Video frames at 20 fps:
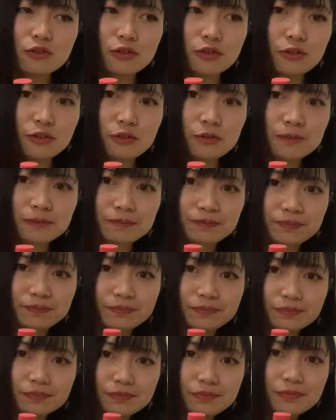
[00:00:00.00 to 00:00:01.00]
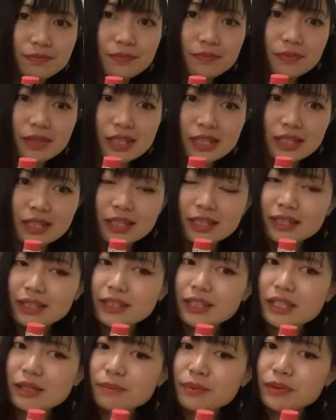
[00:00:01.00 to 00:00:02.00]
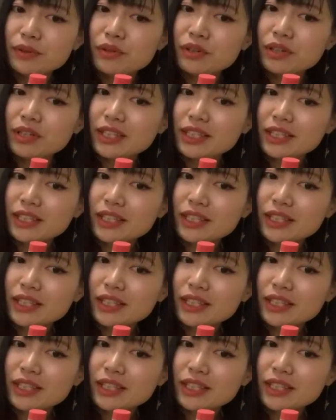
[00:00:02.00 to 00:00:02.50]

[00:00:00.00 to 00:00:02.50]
To keep your